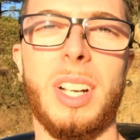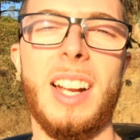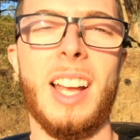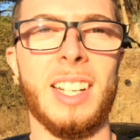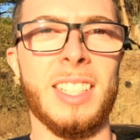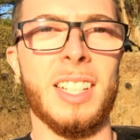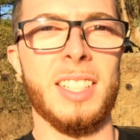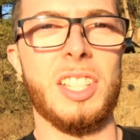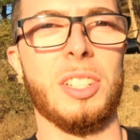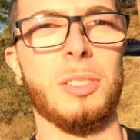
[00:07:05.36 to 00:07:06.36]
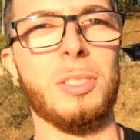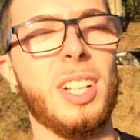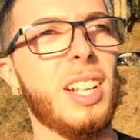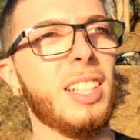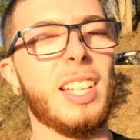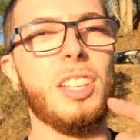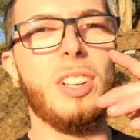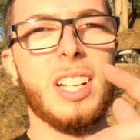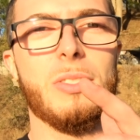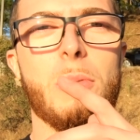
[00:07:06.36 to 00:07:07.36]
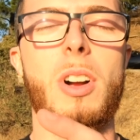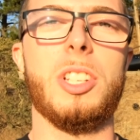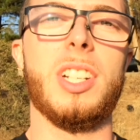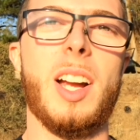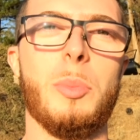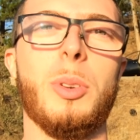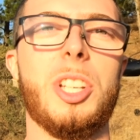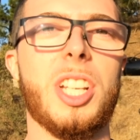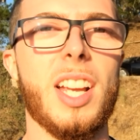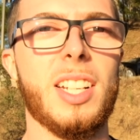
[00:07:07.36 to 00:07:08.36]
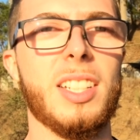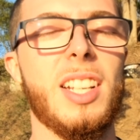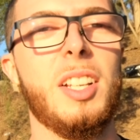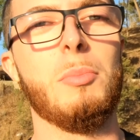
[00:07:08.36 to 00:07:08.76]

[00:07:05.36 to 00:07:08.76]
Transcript: I got it done. So thank you guys for watching. I appreciate it.